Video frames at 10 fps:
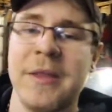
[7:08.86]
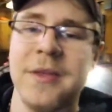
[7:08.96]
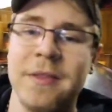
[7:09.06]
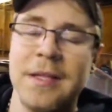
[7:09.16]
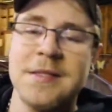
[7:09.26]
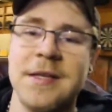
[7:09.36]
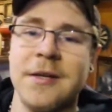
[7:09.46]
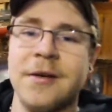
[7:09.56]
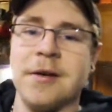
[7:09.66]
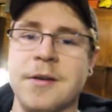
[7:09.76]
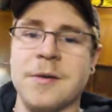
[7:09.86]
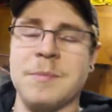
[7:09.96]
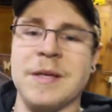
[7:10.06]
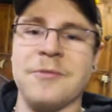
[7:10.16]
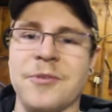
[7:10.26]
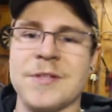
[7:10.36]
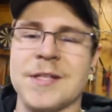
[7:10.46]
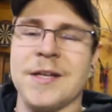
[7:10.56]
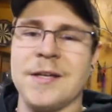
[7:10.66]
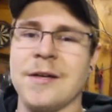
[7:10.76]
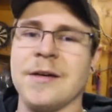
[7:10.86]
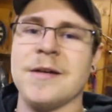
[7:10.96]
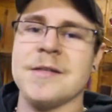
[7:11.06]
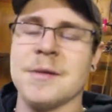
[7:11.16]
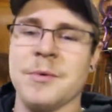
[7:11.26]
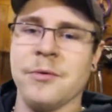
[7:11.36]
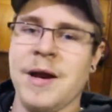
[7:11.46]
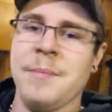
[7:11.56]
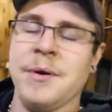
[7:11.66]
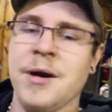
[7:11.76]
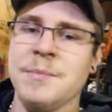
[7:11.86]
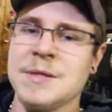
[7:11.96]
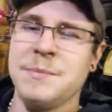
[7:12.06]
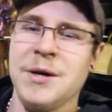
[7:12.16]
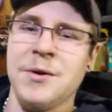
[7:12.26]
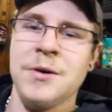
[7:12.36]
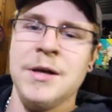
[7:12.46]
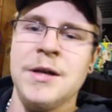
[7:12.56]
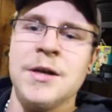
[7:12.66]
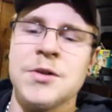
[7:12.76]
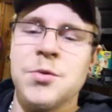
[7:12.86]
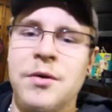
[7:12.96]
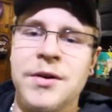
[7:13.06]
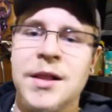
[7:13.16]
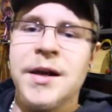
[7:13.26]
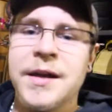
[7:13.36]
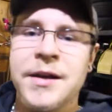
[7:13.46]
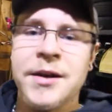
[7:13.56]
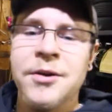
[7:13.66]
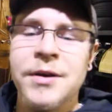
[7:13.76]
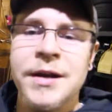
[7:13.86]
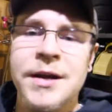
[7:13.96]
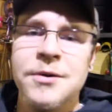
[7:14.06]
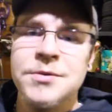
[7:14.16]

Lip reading: I think that's going to be it for tonight, guys. I'm going to wrap it up. It's about 12 o'clock at night right now,